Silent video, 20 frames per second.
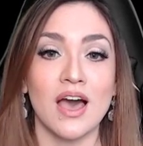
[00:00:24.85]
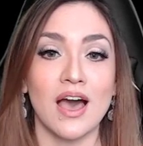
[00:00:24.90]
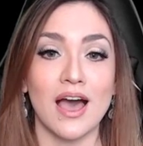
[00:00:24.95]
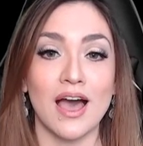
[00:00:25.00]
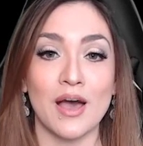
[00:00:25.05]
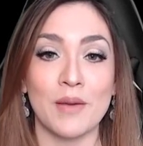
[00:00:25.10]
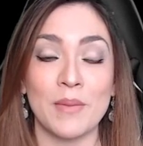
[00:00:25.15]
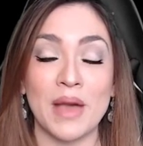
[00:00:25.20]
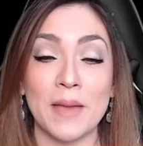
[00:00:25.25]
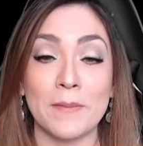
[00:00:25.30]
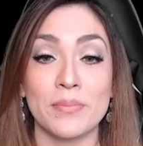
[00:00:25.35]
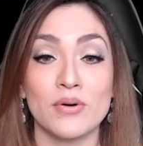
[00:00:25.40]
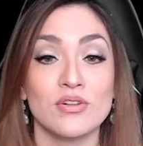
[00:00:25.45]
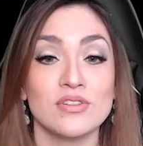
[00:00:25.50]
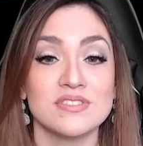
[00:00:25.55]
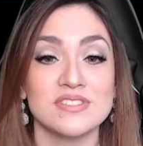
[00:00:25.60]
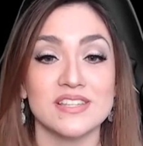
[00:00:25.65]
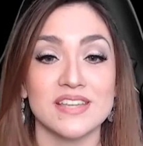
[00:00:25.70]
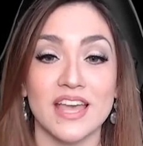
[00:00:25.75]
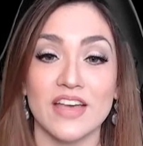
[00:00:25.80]
I
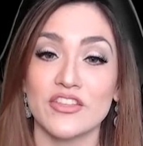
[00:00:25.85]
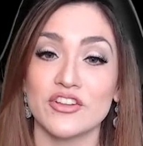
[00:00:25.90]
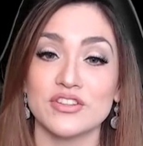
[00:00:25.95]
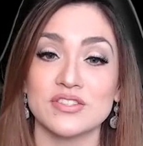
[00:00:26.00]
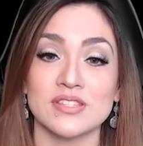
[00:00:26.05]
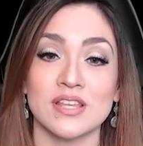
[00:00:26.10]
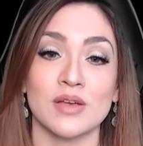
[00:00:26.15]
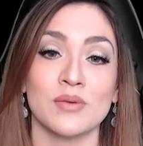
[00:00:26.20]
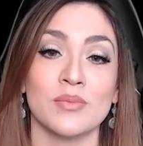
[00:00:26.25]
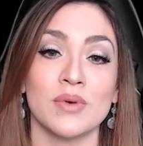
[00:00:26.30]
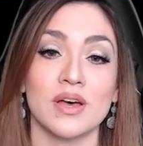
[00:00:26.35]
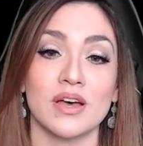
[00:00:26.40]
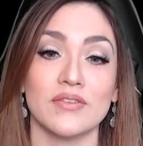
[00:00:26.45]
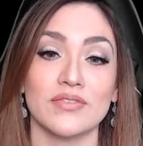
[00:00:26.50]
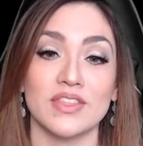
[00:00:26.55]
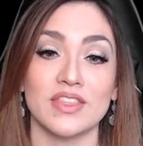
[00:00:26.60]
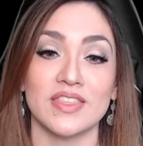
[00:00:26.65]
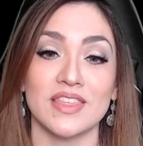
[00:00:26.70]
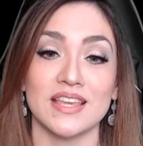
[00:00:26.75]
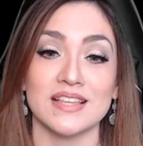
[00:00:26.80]
pulled together some of
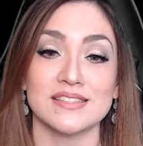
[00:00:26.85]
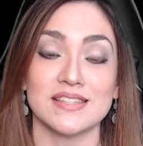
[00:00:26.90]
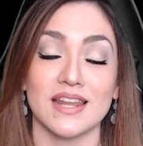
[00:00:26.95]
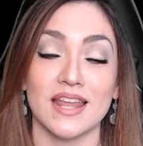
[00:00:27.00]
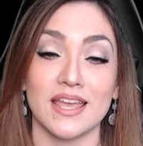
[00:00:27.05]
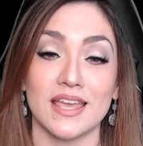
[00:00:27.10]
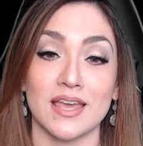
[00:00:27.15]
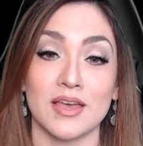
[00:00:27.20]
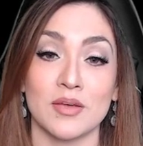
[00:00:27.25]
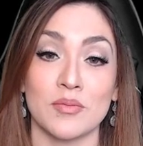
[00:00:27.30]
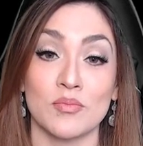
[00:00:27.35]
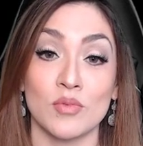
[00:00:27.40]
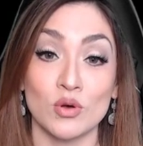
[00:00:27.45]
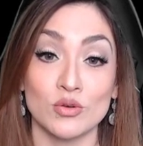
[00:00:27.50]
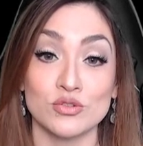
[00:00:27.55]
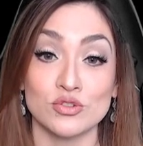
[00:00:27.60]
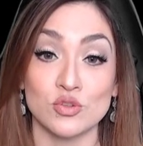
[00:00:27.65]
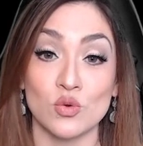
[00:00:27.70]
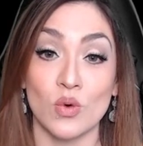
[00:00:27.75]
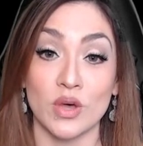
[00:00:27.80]
the things that I get
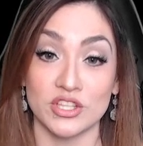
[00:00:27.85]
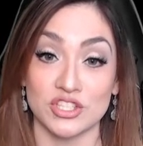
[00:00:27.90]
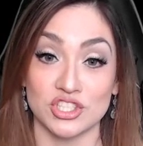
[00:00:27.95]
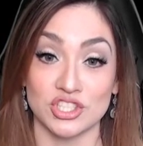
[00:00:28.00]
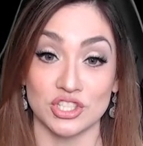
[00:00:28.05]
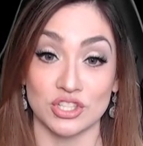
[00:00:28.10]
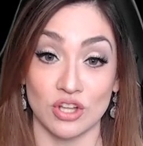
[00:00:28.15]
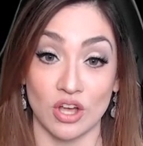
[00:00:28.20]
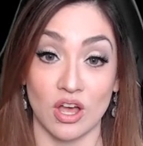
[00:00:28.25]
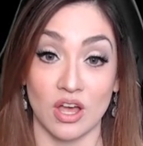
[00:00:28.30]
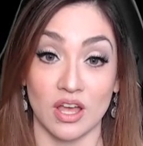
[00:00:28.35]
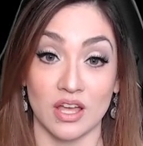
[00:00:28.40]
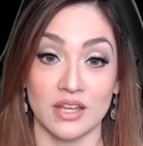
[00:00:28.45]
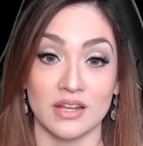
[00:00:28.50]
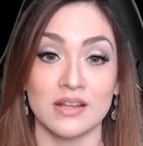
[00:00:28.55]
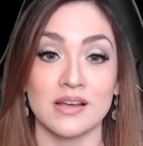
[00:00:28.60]
most questioned on